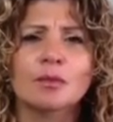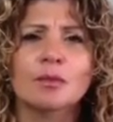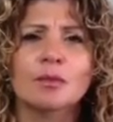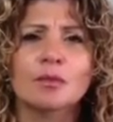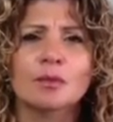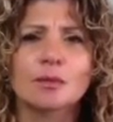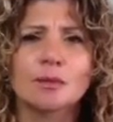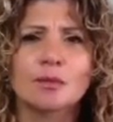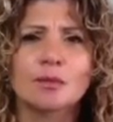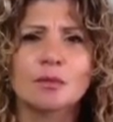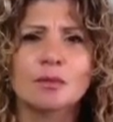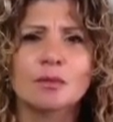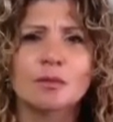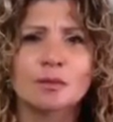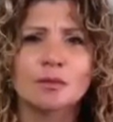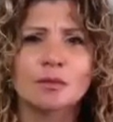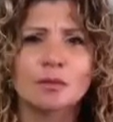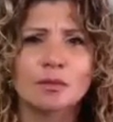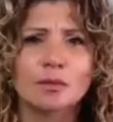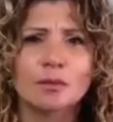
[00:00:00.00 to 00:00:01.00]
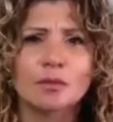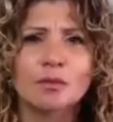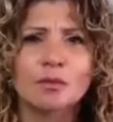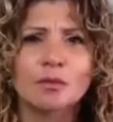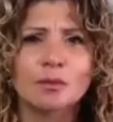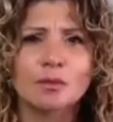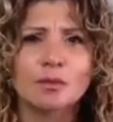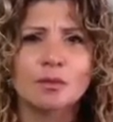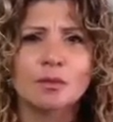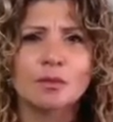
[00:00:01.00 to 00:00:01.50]

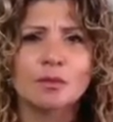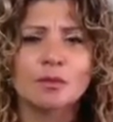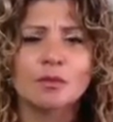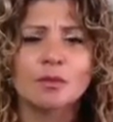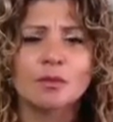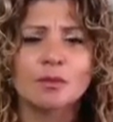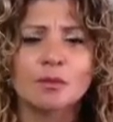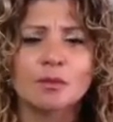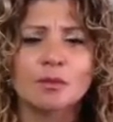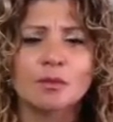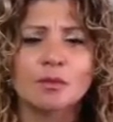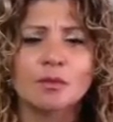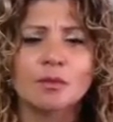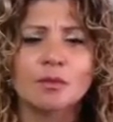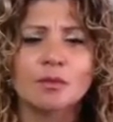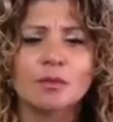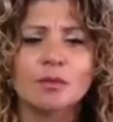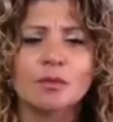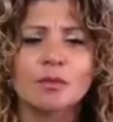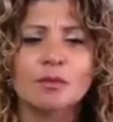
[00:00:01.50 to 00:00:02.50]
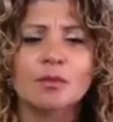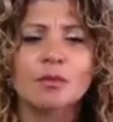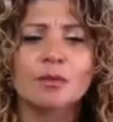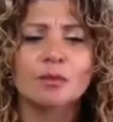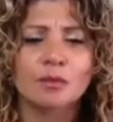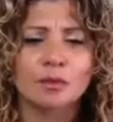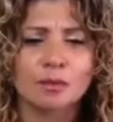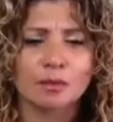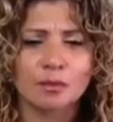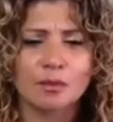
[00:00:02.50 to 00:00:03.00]

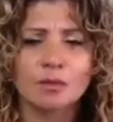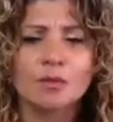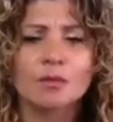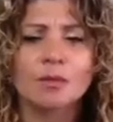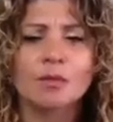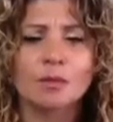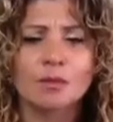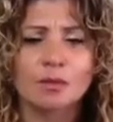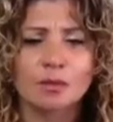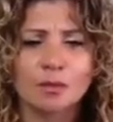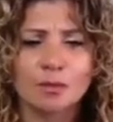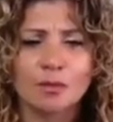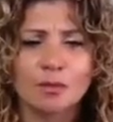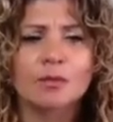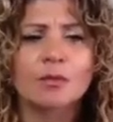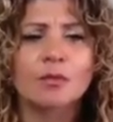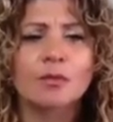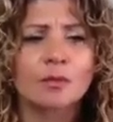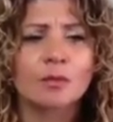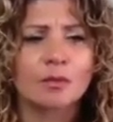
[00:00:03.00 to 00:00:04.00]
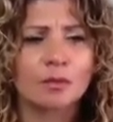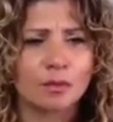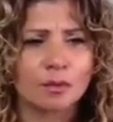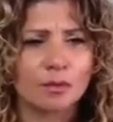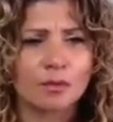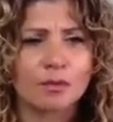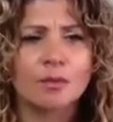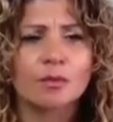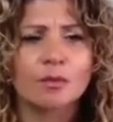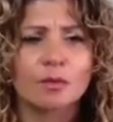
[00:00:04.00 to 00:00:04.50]

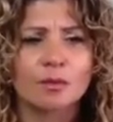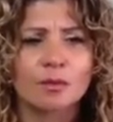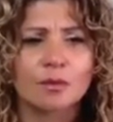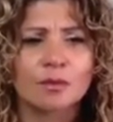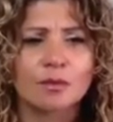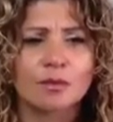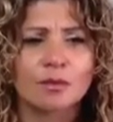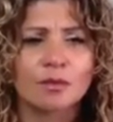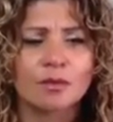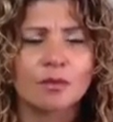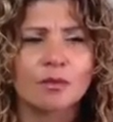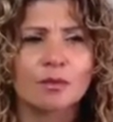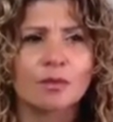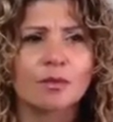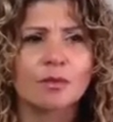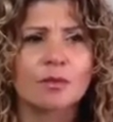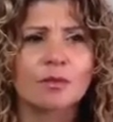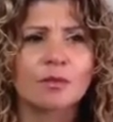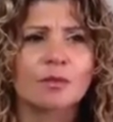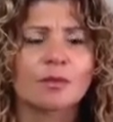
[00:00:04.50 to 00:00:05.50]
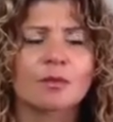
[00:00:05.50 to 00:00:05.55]
The person shown says nothing.